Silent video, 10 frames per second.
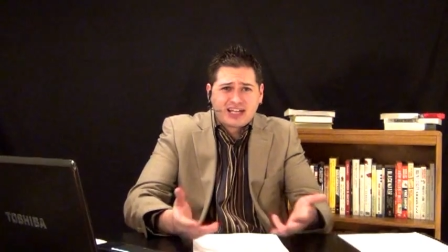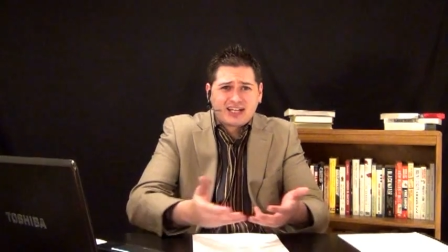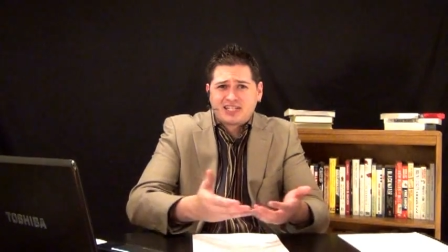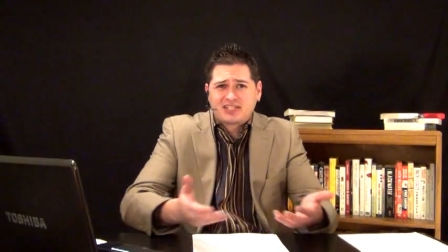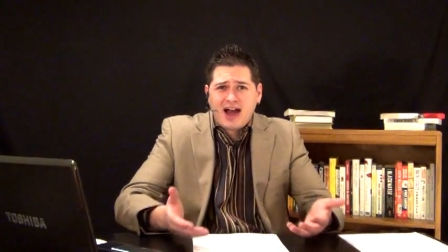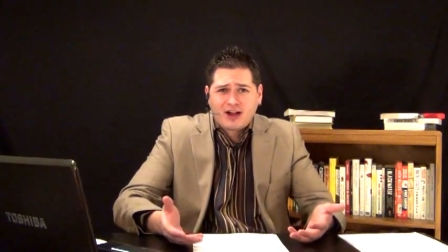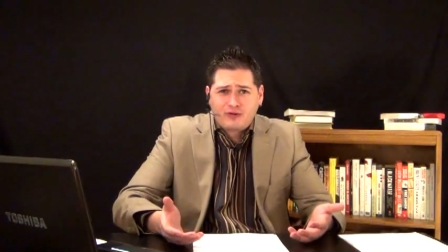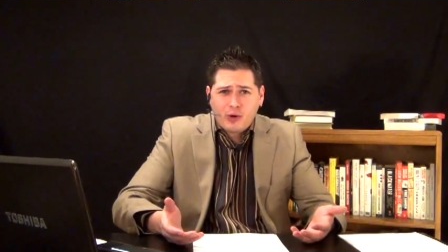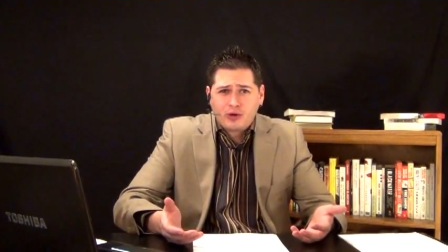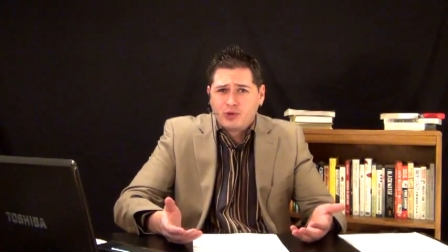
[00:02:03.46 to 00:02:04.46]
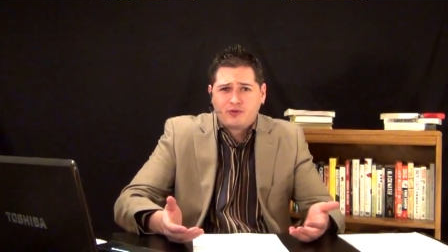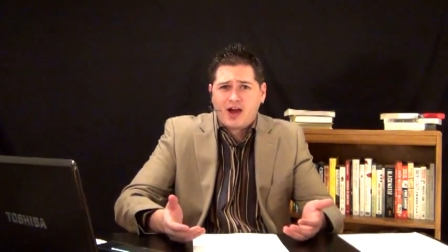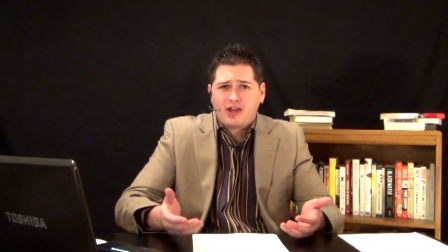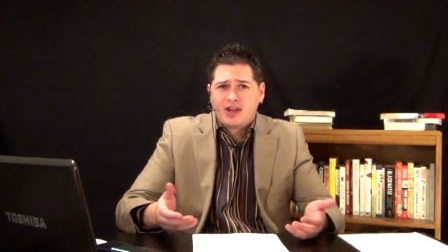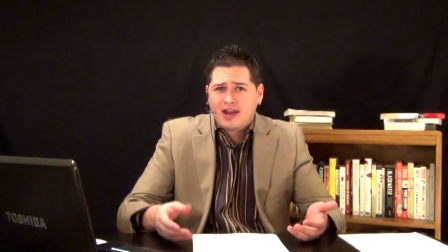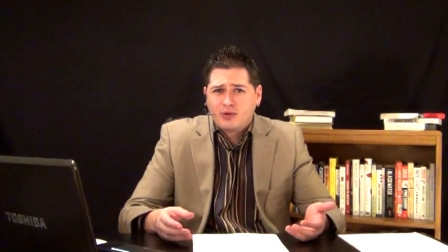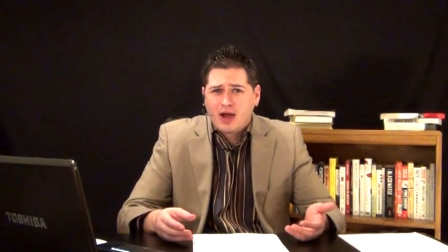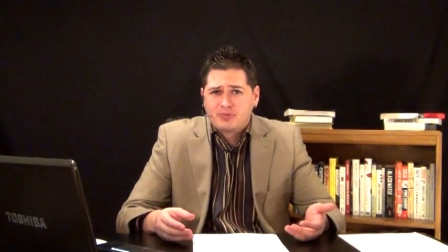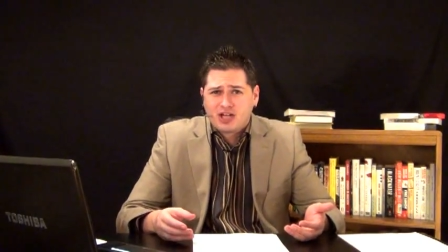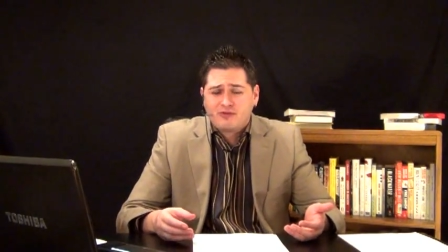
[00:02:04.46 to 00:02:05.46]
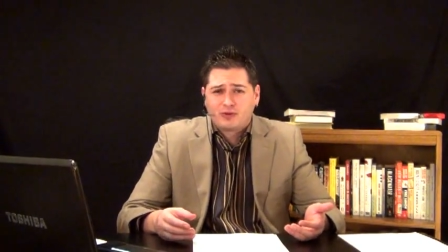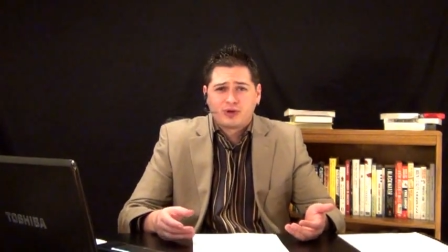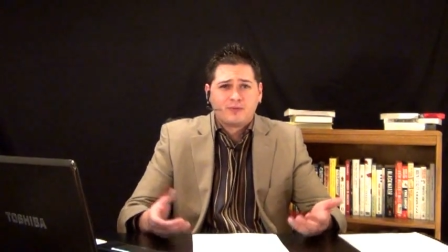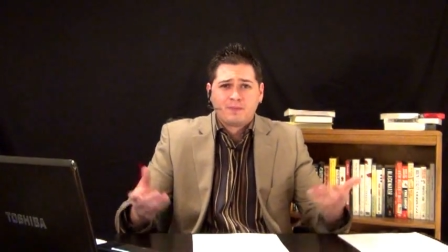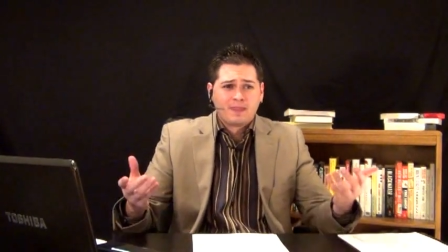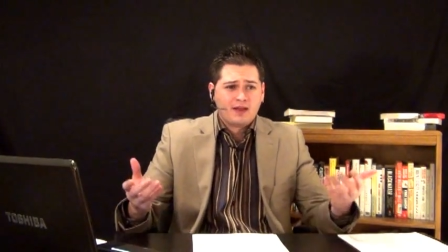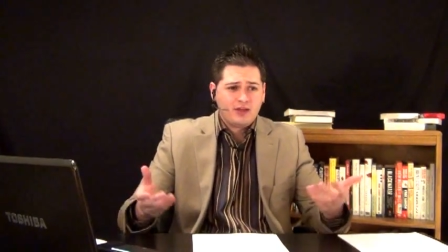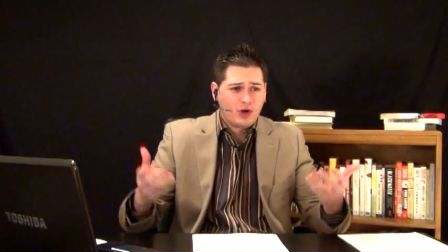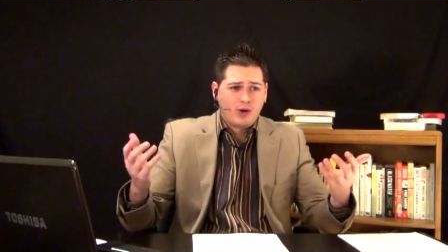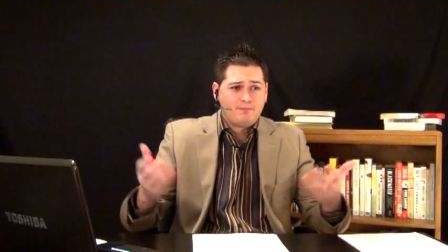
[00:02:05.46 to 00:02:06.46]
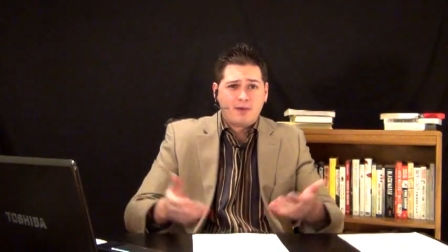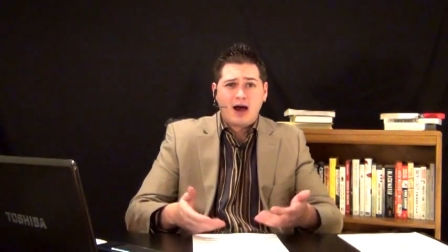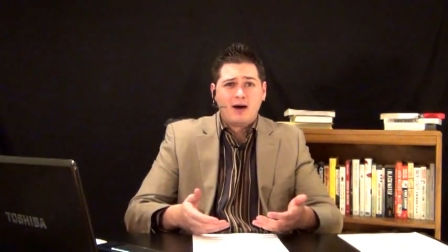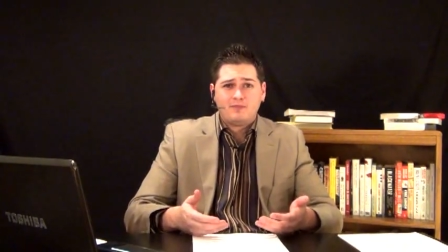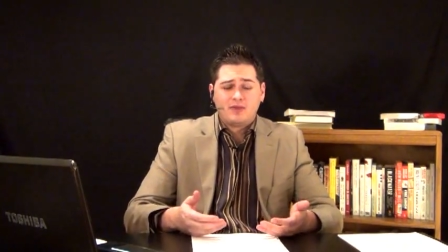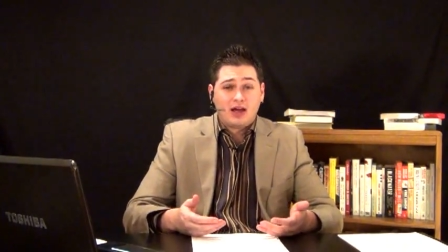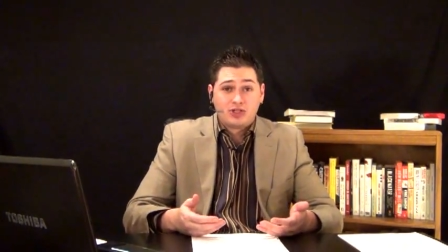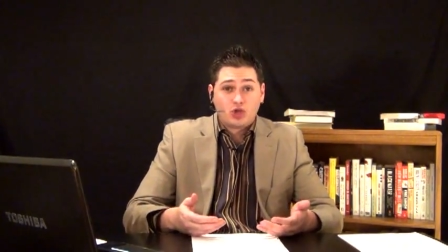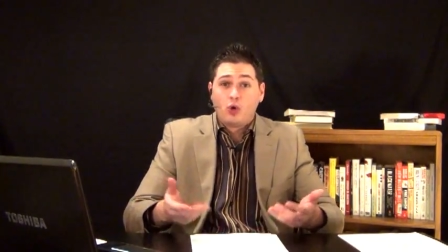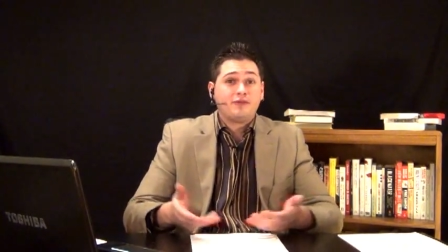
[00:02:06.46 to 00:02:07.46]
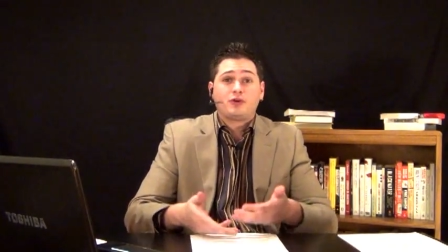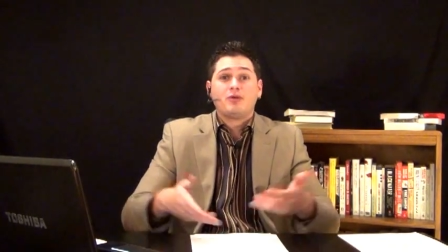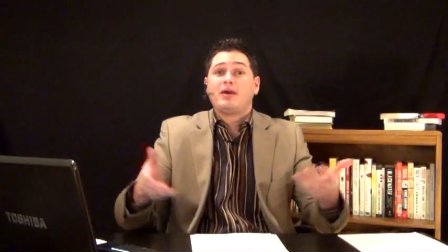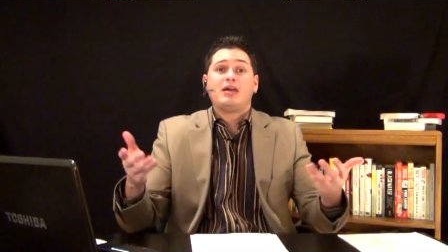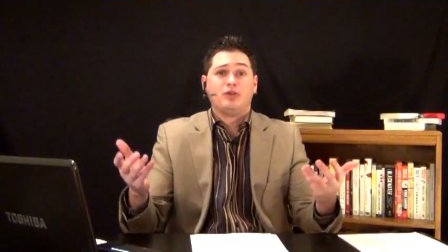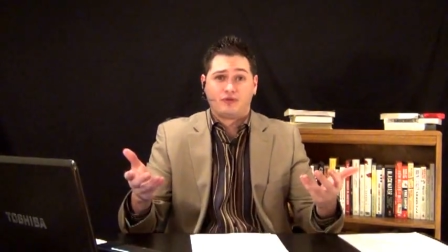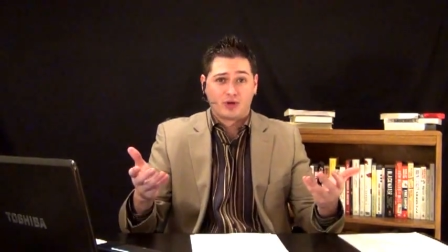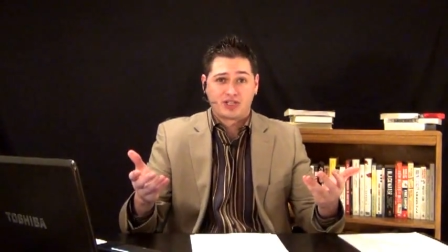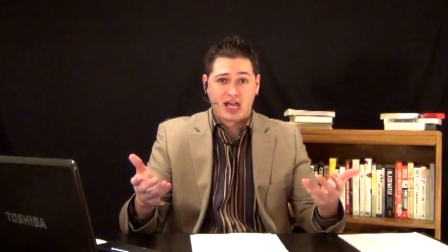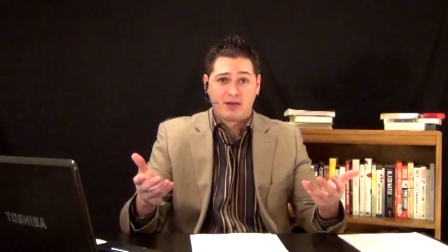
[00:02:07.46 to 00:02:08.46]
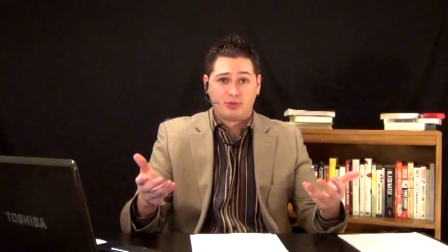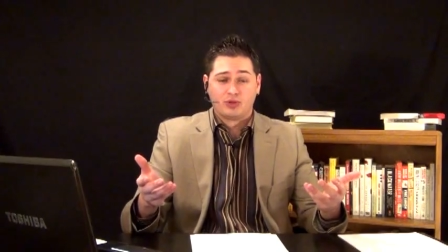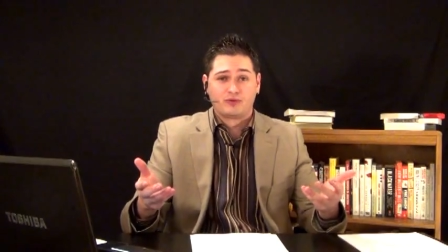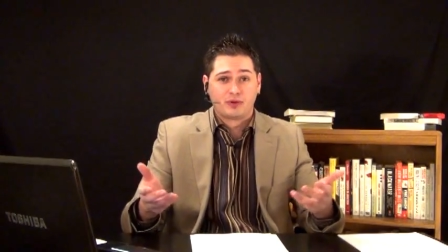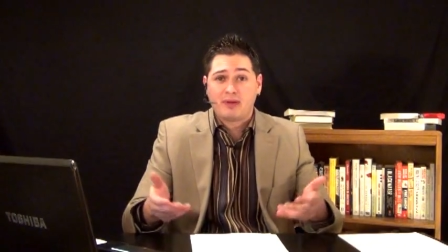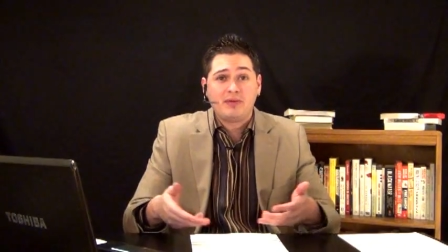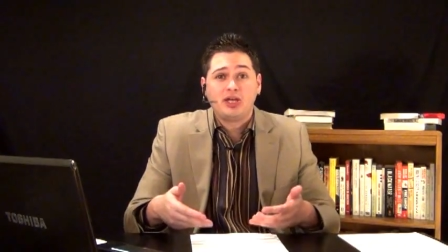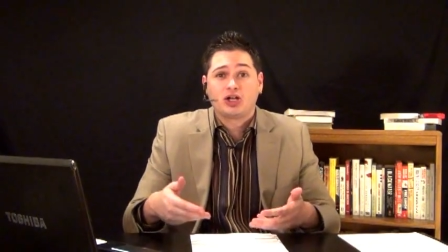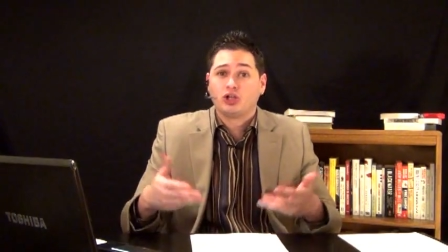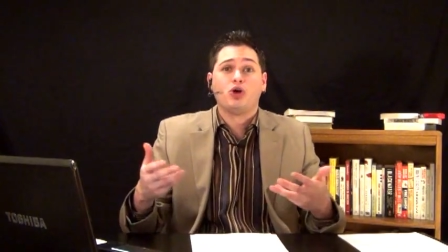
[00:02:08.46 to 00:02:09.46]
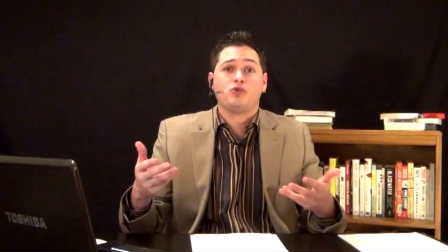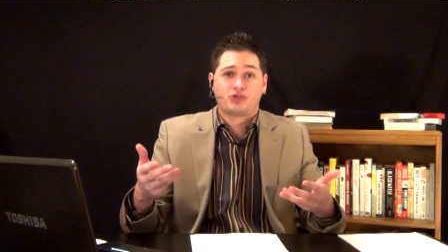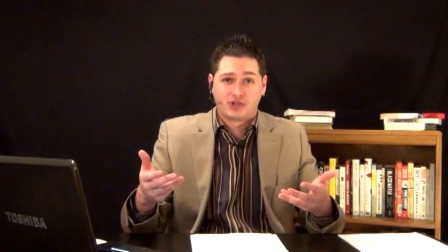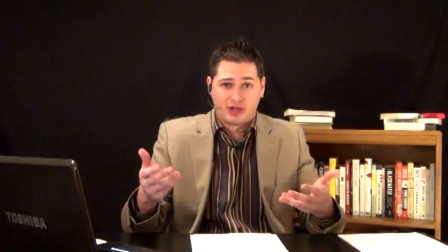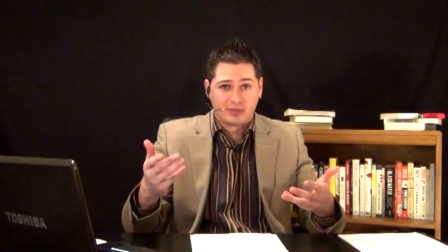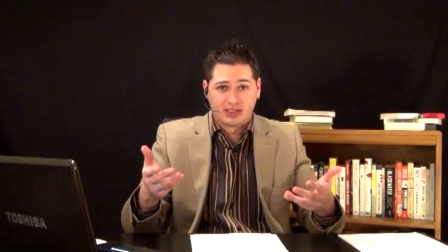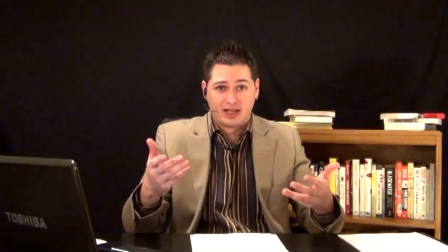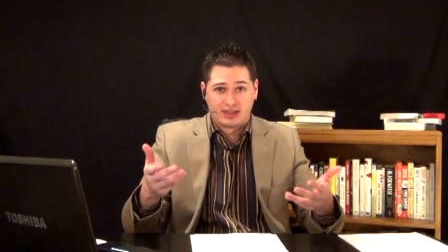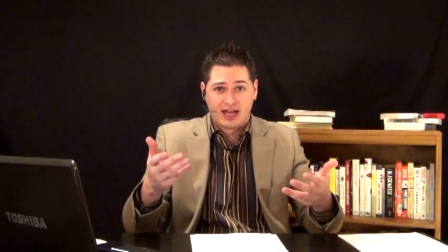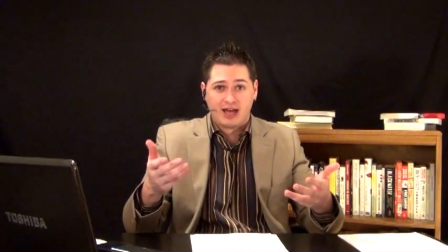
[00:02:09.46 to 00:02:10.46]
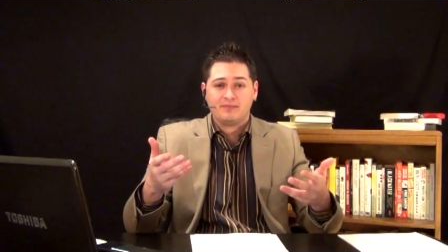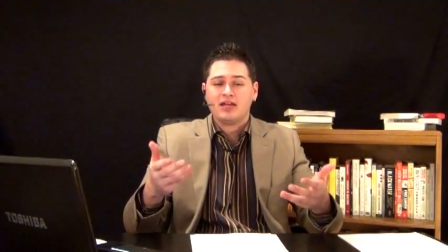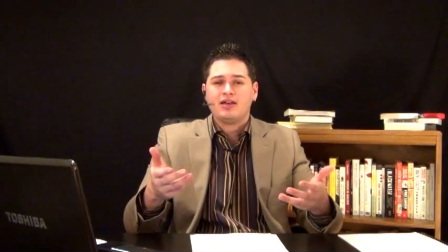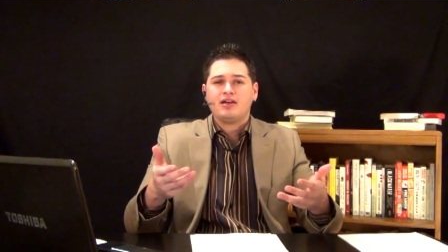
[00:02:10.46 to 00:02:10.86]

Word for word: like a stock photo you'd find on any website for, you know, a toy for a baby, for example, or for baby clothes or something like that.